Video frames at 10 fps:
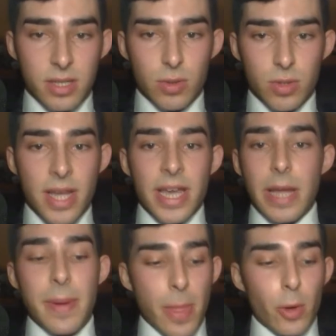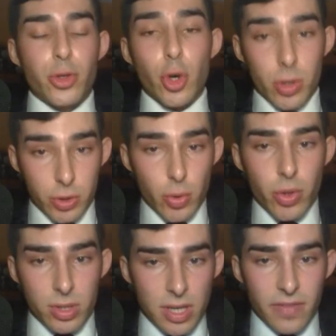So, even though you
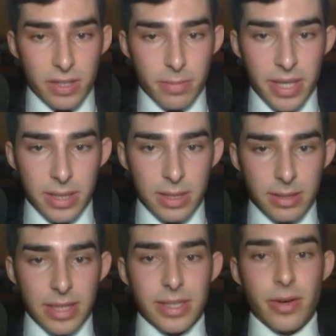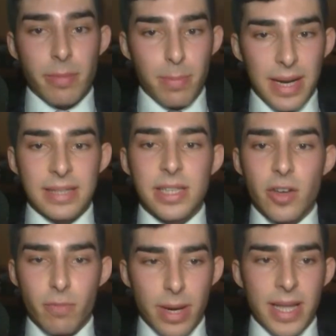yourself admitted that there are plenty
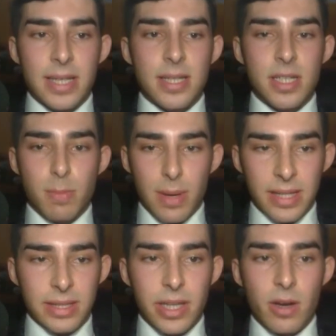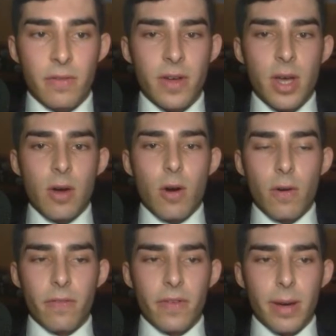of biases, plenty of
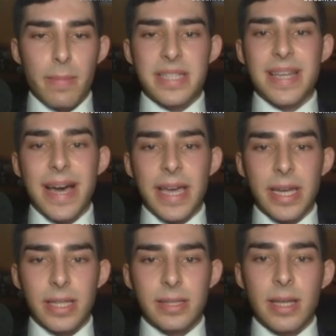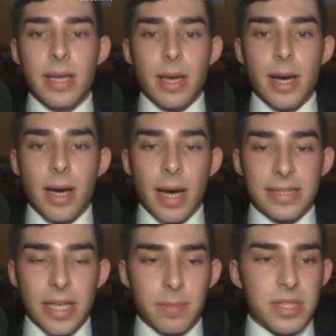misguided
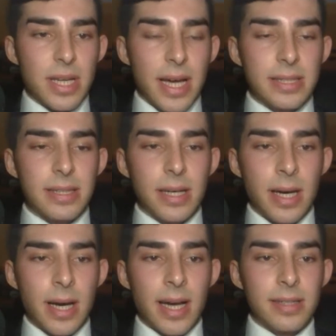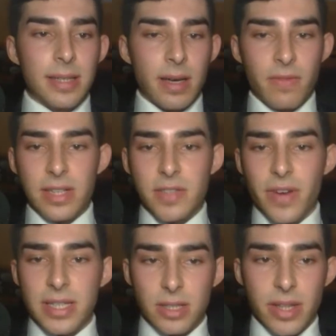attempts at
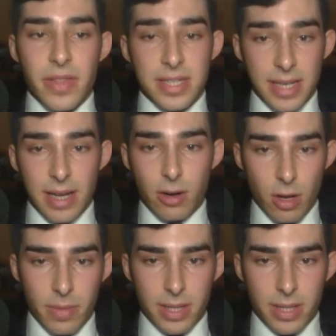falsifying certain things in economics.